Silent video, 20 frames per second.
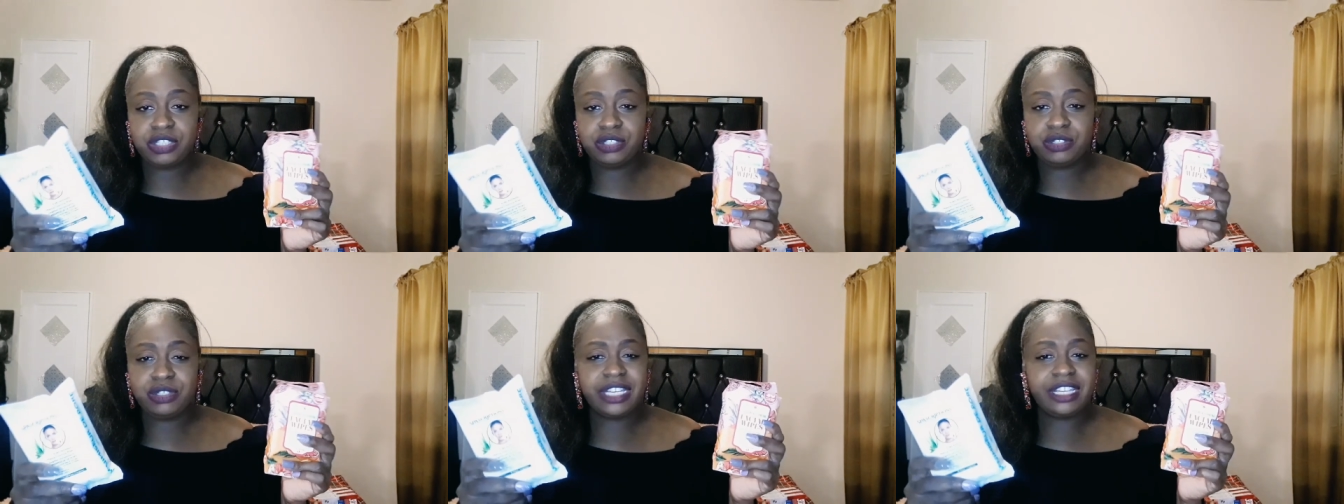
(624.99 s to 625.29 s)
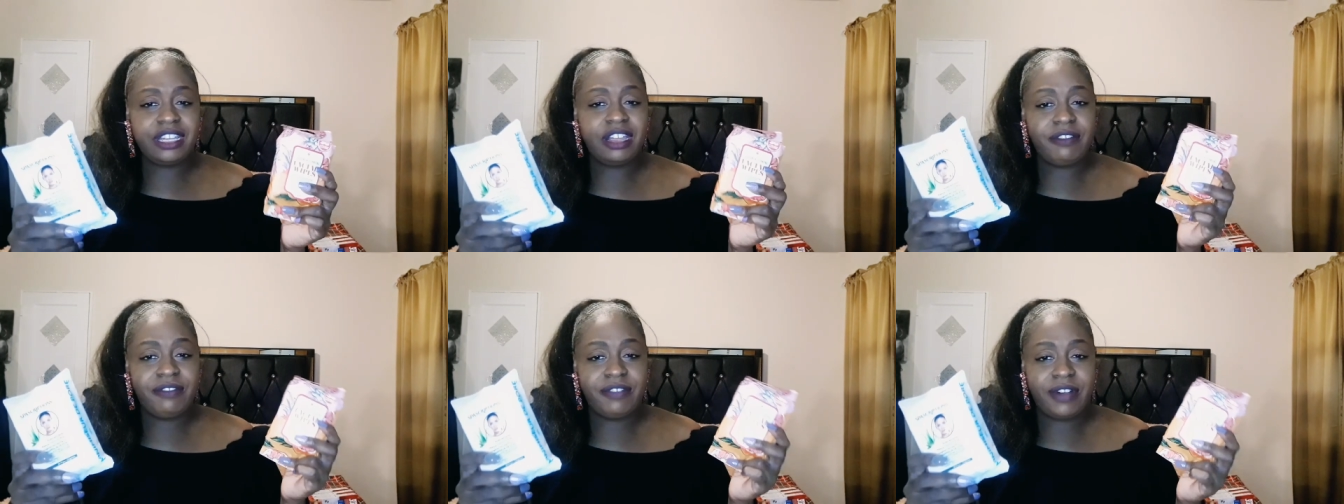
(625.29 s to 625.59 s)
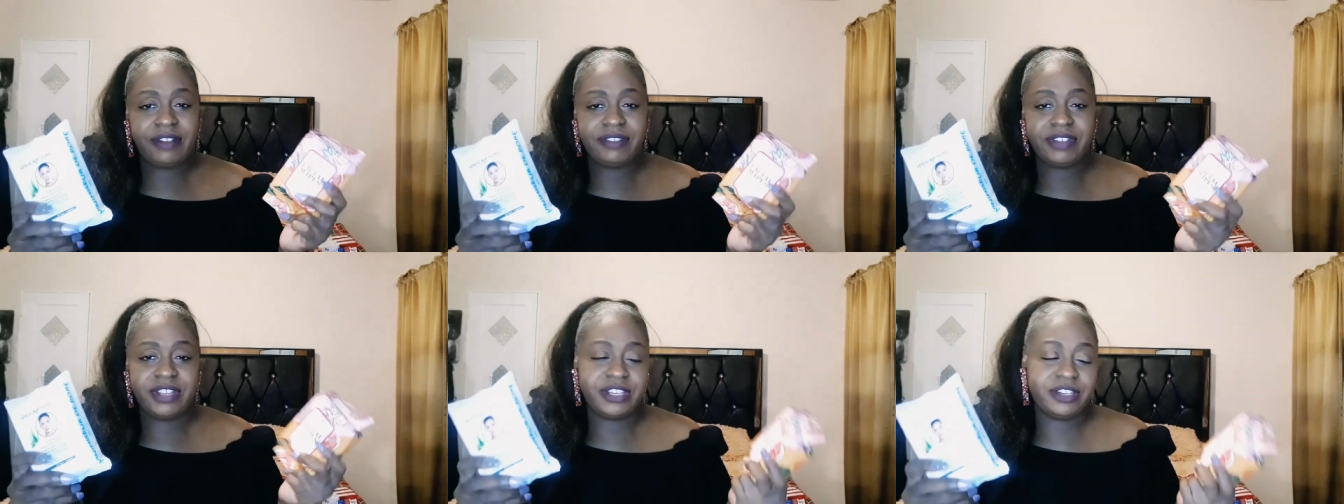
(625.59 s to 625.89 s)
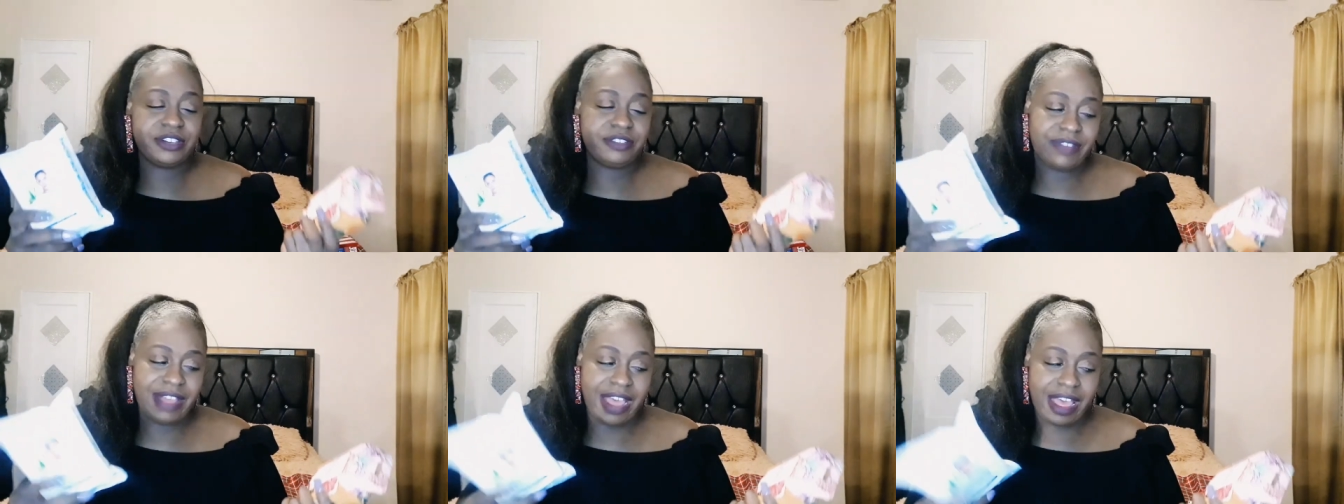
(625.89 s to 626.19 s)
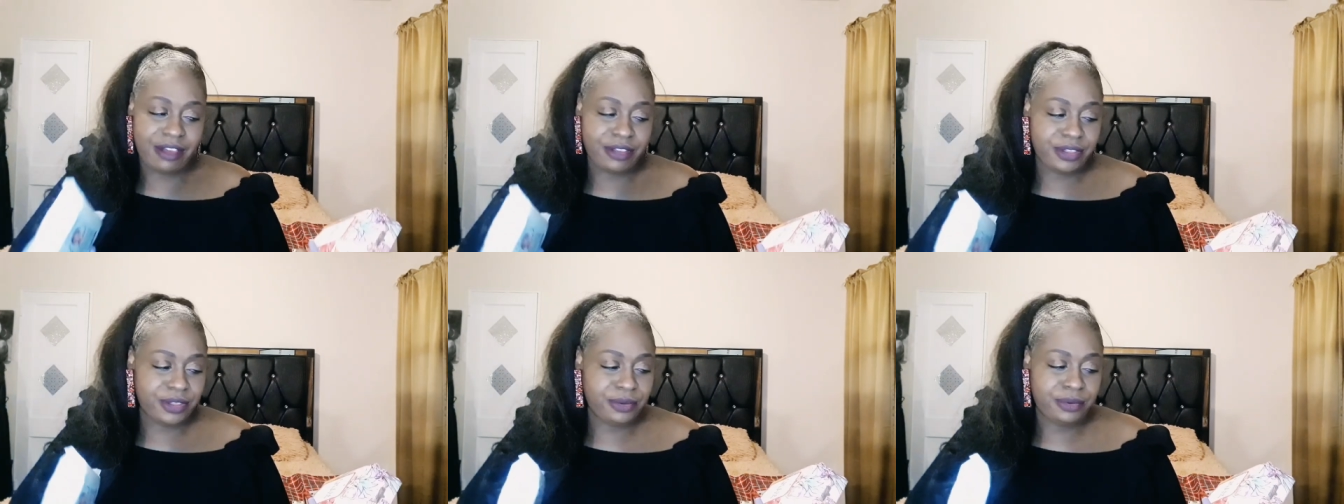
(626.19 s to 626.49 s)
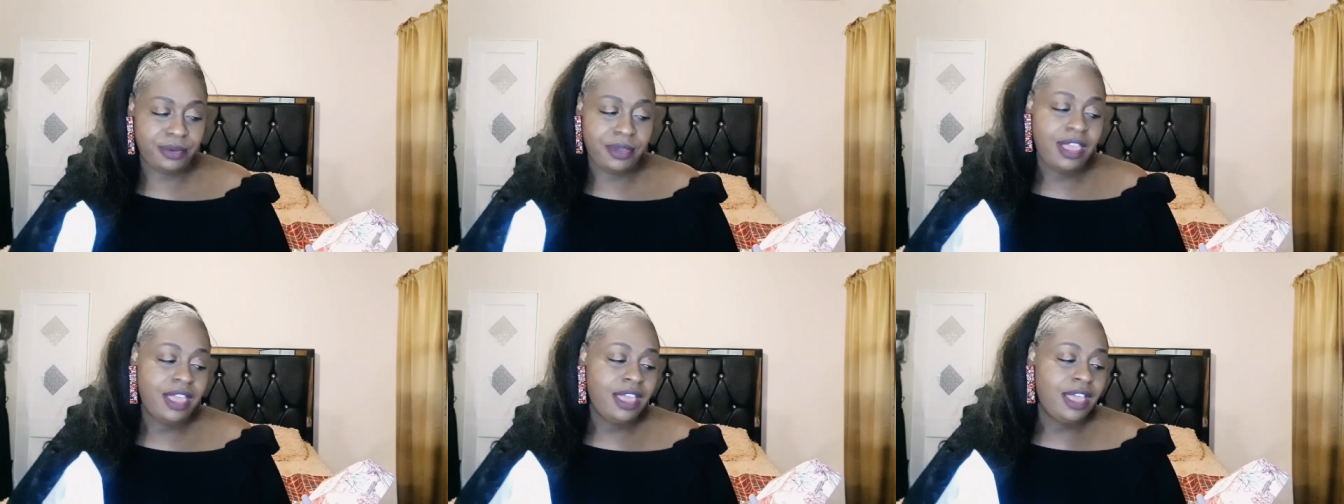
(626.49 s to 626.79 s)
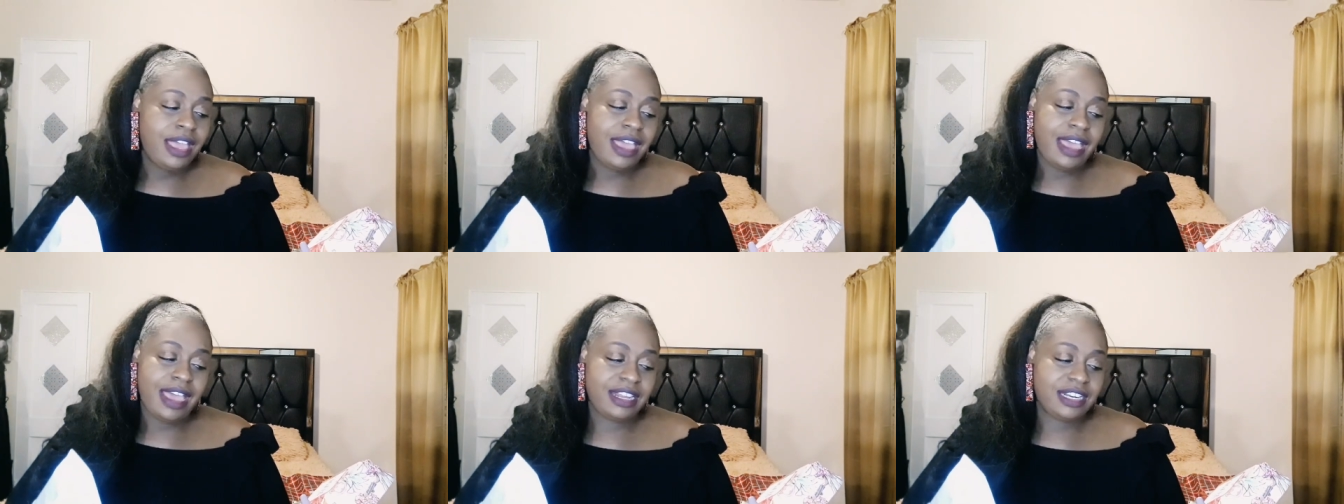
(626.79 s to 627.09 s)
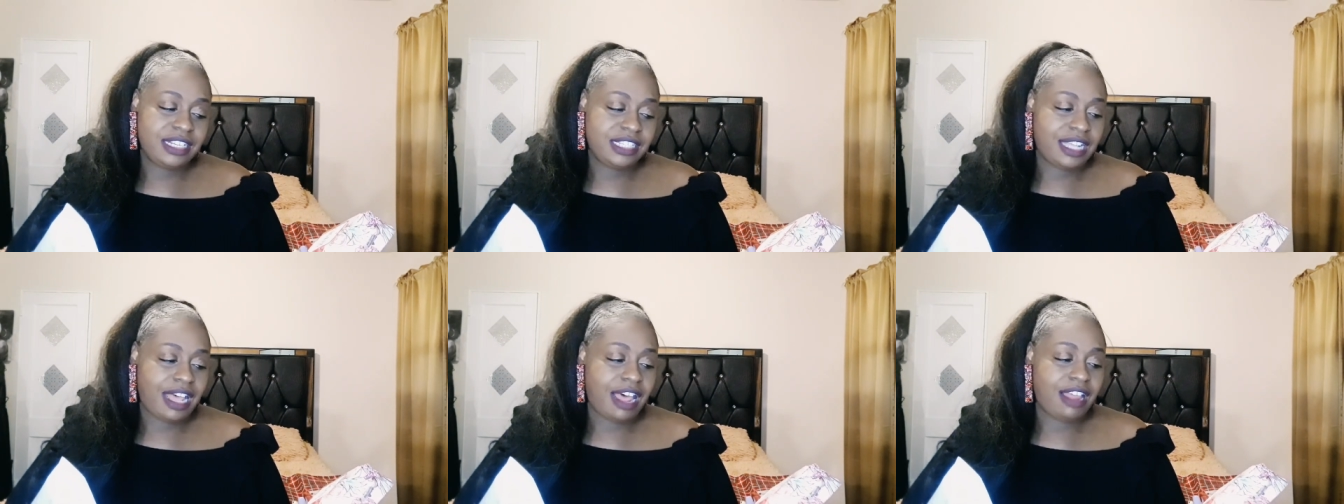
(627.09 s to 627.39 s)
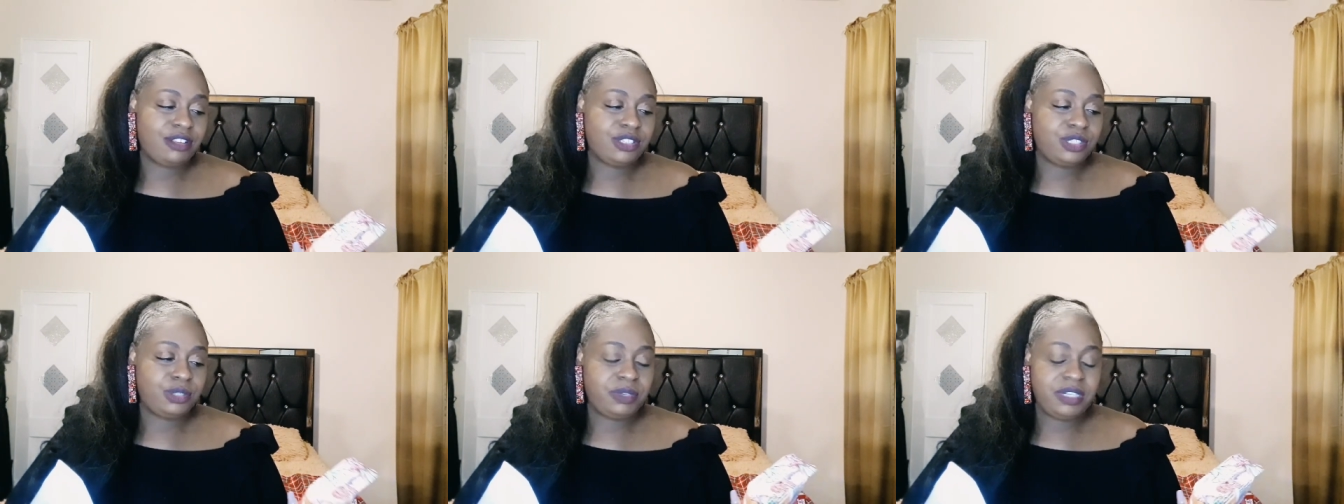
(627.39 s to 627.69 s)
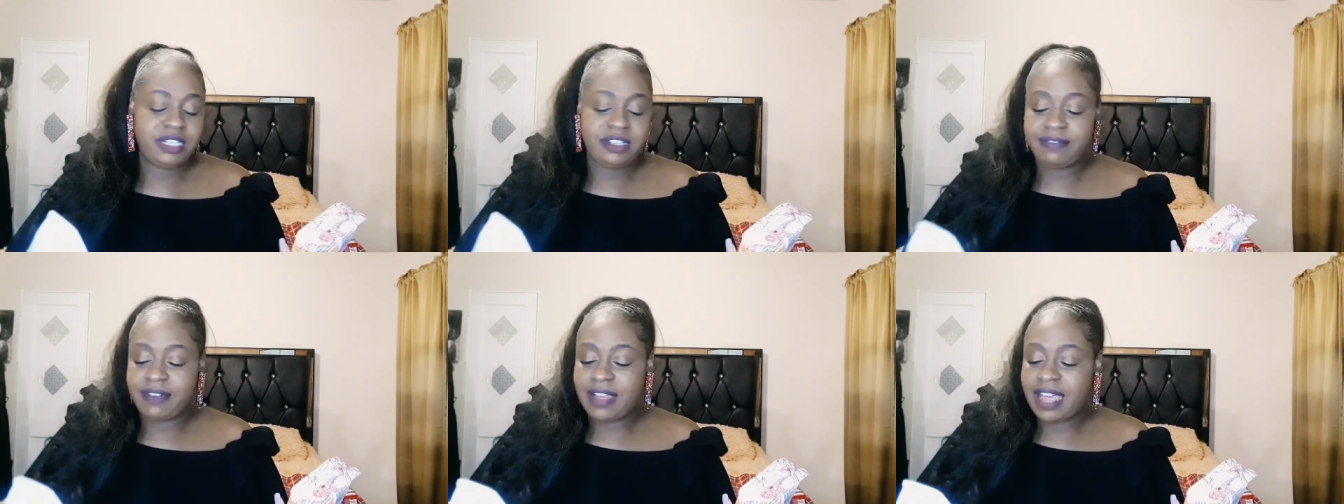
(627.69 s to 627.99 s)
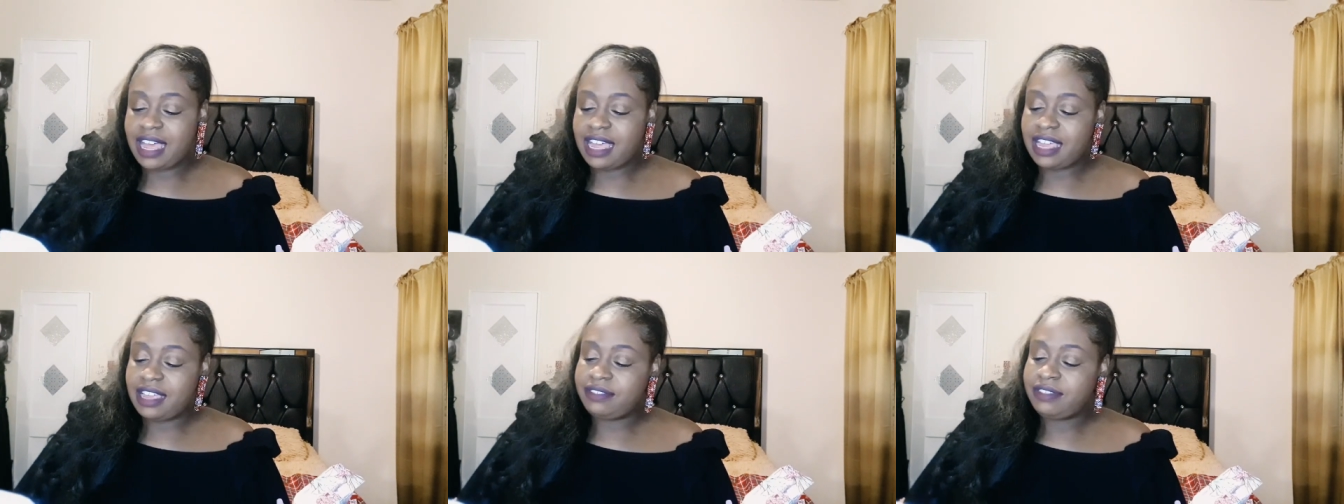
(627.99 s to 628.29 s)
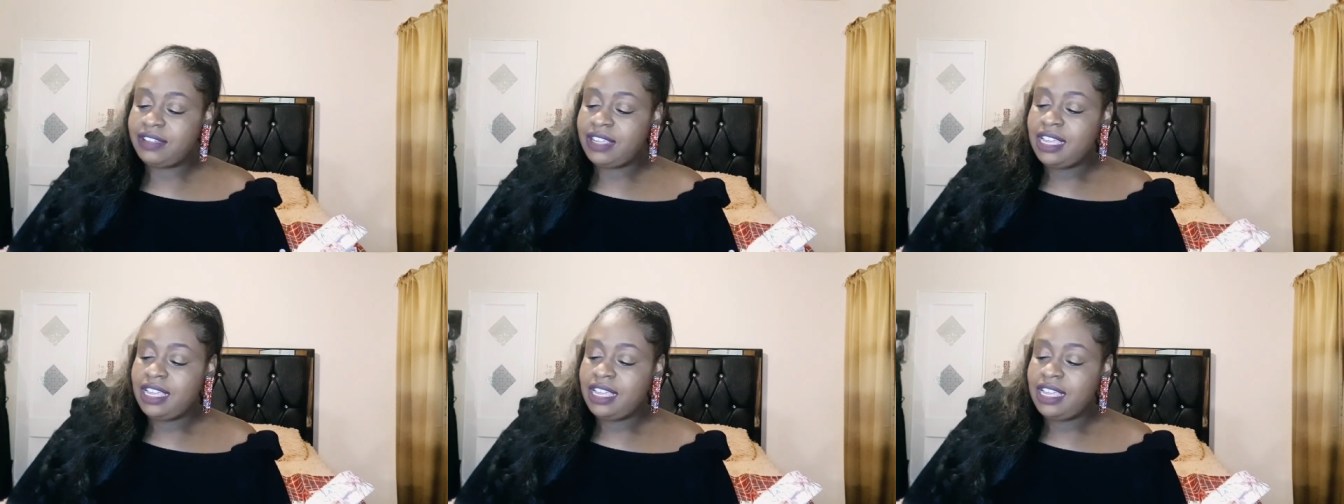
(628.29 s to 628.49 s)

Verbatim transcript: You get a very good value at a dollar twenty-five.